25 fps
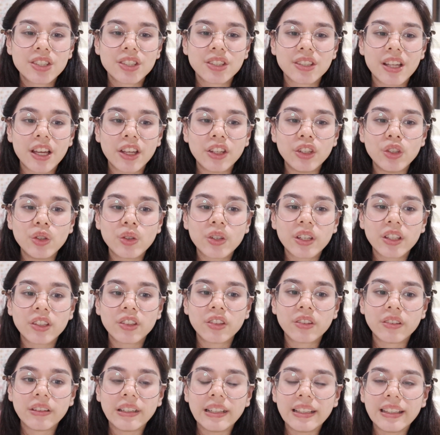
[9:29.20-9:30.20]
so that you can
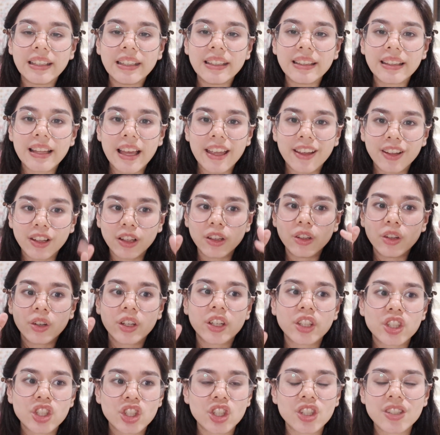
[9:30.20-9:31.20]
really like
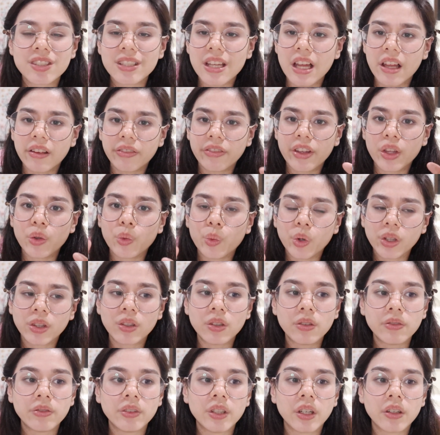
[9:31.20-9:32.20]
look at yourself and what
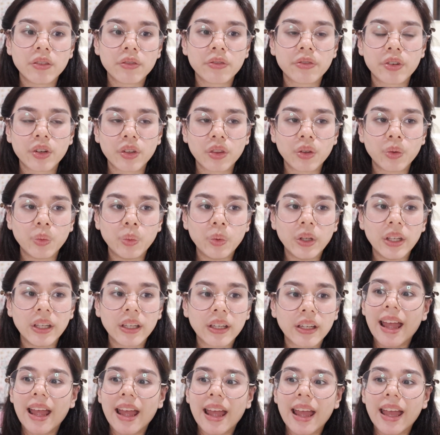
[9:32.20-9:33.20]
you've done for the
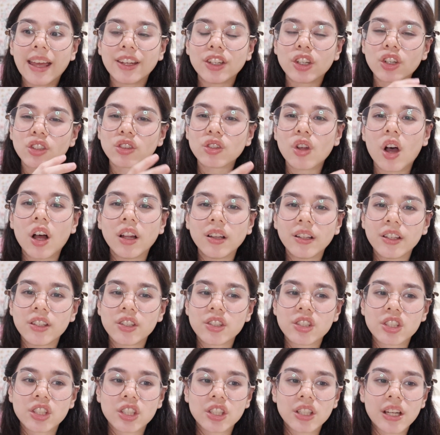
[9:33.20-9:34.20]
week and
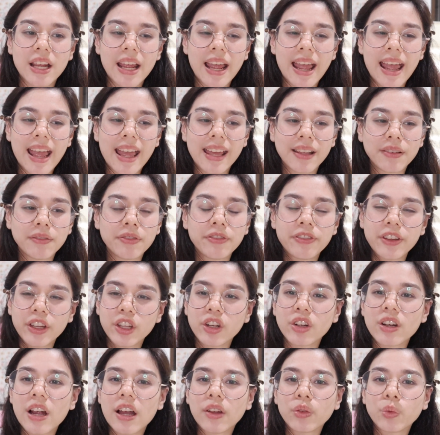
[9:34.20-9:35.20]
acknowledge and
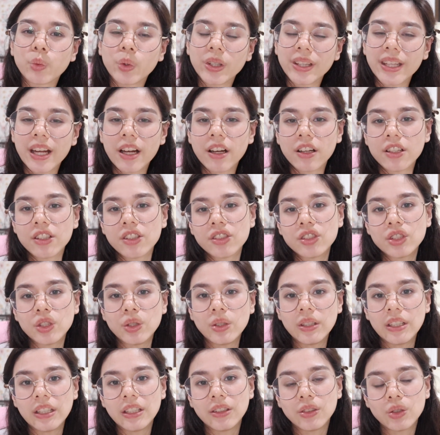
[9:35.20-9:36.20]
figure out what areas you
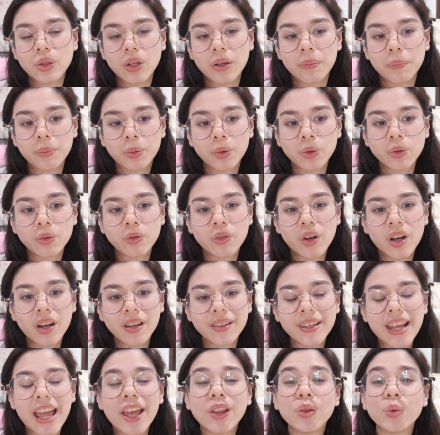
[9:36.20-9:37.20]
need to improve
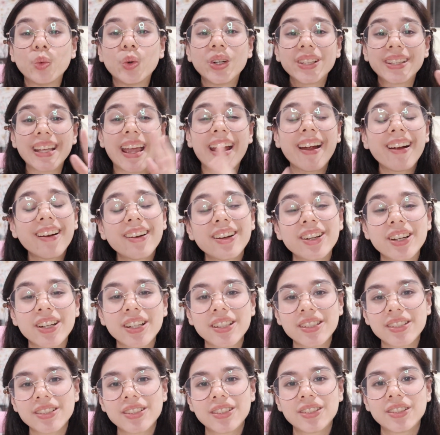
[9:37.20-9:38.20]
on and what
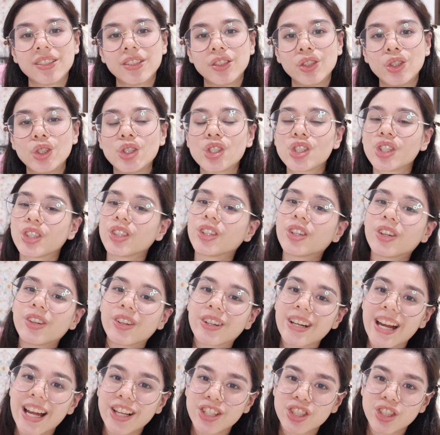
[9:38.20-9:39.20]
areas you should
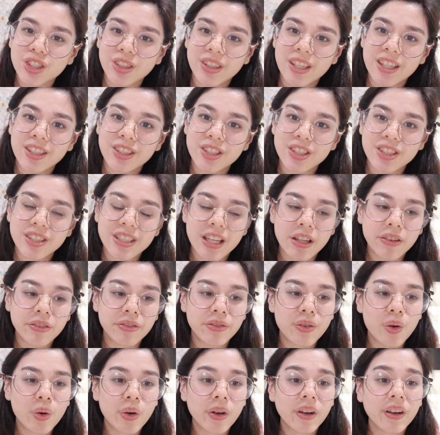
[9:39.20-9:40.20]
congratulate yourself
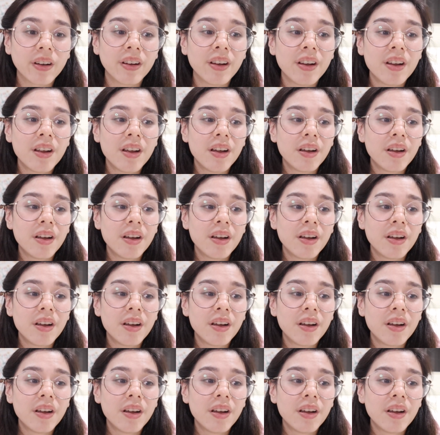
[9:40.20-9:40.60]
for